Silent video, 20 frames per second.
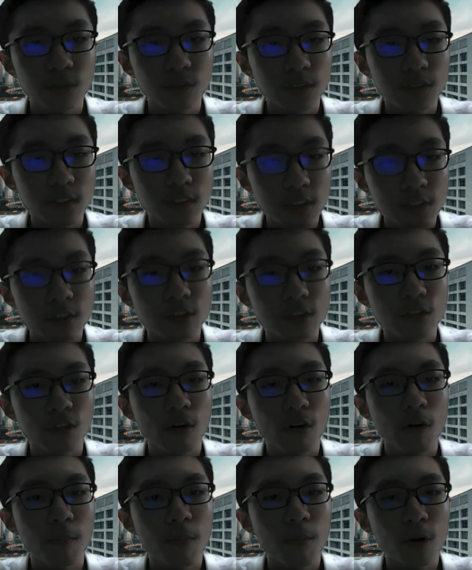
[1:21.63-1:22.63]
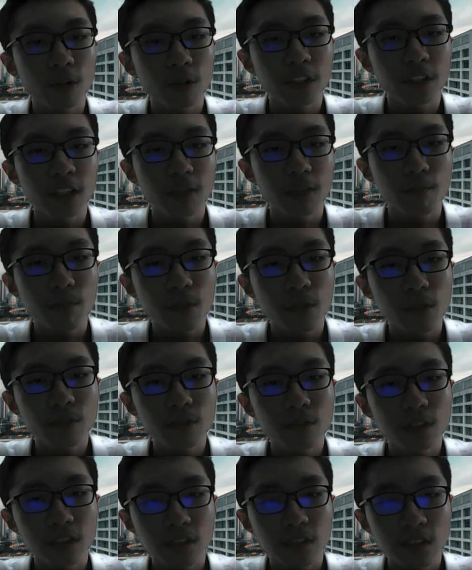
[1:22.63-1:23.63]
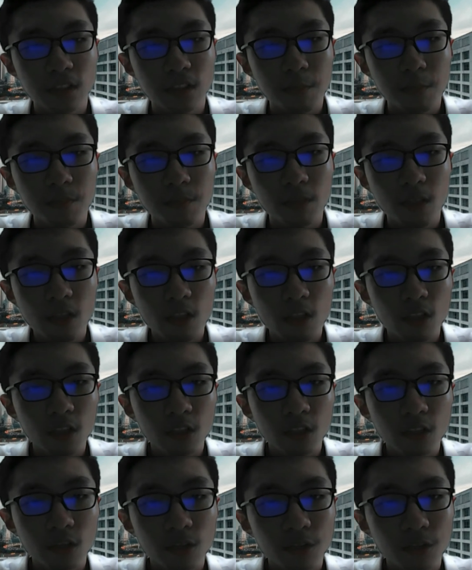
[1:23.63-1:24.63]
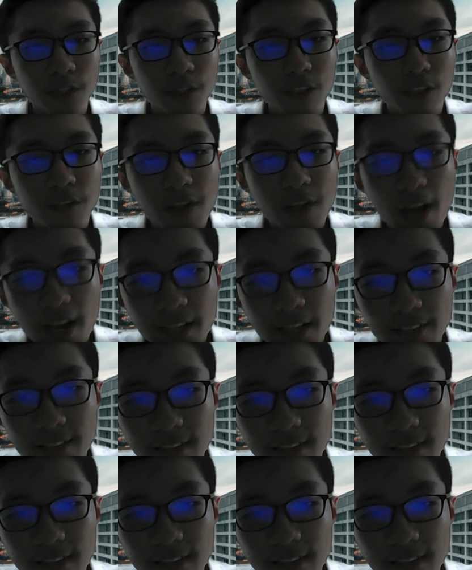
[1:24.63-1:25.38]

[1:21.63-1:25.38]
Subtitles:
teach your body immune system to recognize